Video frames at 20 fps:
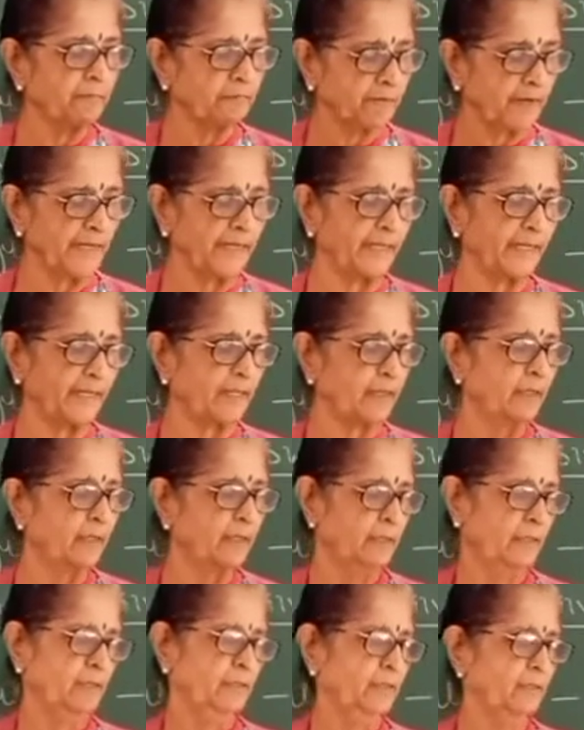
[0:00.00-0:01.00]
Friday.
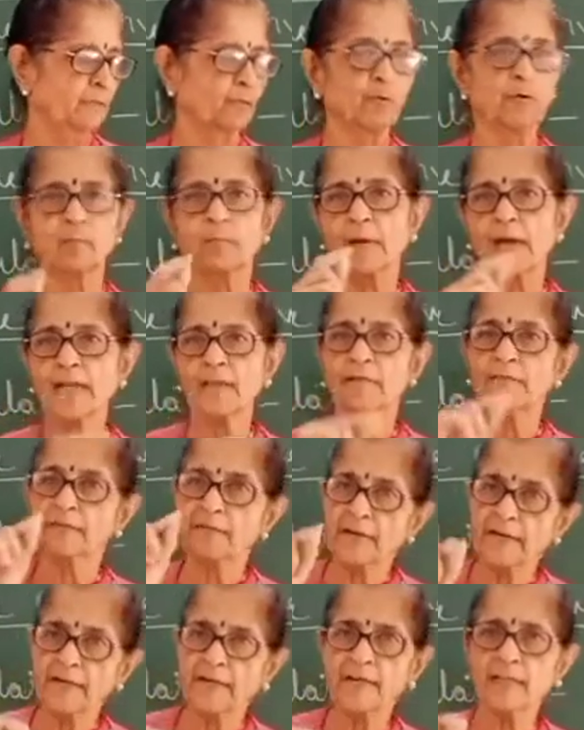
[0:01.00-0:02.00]
Or by
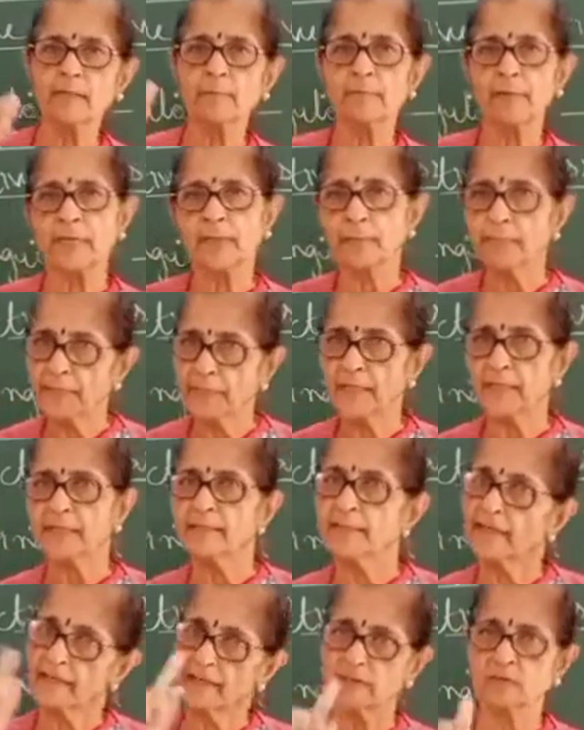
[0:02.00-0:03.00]
Friday by me.
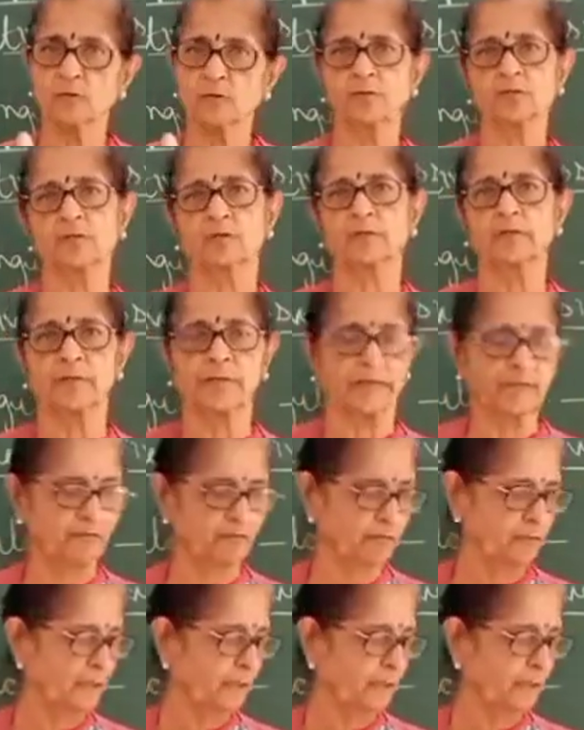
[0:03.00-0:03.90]
That is also correct.